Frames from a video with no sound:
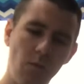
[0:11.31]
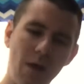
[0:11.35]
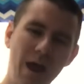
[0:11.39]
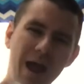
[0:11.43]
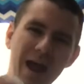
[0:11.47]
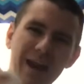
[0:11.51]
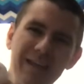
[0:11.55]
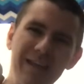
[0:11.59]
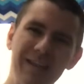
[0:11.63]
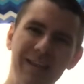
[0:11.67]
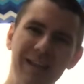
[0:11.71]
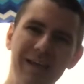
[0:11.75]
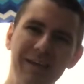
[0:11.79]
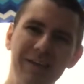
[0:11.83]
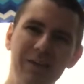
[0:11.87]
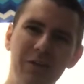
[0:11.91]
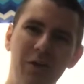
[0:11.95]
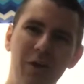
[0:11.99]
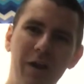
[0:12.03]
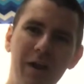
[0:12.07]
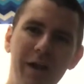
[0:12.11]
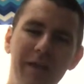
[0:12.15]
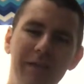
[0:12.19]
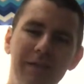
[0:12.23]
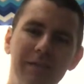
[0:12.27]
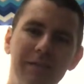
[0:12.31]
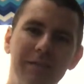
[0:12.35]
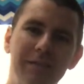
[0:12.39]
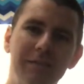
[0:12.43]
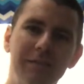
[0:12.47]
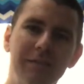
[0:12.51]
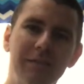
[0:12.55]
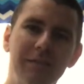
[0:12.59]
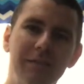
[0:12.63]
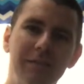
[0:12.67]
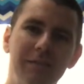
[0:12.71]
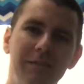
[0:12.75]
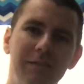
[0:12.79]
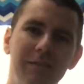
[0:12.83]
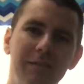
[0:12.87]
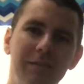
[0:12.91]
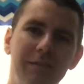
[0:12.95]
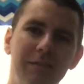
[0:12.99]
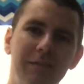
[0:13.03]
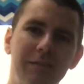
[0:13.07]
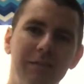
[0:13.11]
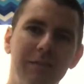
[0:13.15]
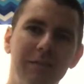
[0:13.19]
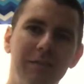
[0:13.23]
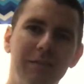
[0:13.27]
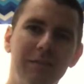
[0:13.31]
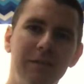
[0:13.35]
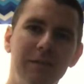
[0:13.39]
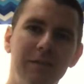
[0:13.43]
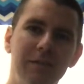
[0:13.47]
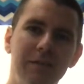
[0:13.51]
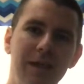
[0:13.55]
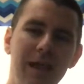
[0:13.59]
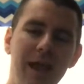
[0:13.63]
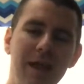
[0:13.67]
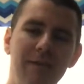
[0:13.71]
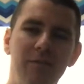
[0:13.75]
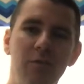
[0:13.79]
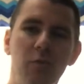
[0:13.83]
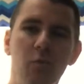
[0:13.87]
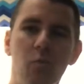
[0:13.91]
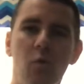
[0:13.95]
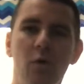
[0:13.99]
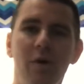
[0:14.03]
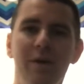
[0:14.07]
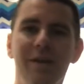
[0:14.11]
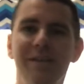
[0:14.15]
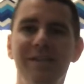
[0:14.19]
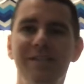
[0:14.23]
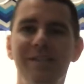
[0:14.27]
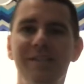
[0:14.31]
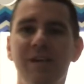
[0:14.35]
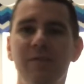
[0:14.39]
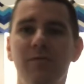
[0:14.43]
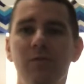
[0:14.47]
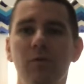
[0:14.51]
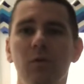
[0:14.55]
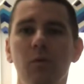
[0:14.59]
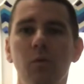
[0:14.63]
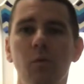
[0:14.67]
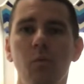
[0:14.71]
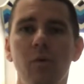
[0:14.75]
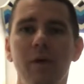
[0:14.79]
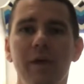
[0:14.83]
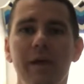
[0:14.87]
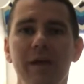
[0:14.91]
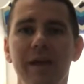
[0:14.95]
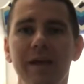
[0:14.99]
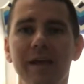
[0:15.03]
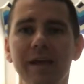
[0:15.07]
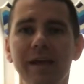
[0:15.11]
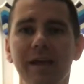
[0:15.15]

How do you like your eggs? Everyone is different when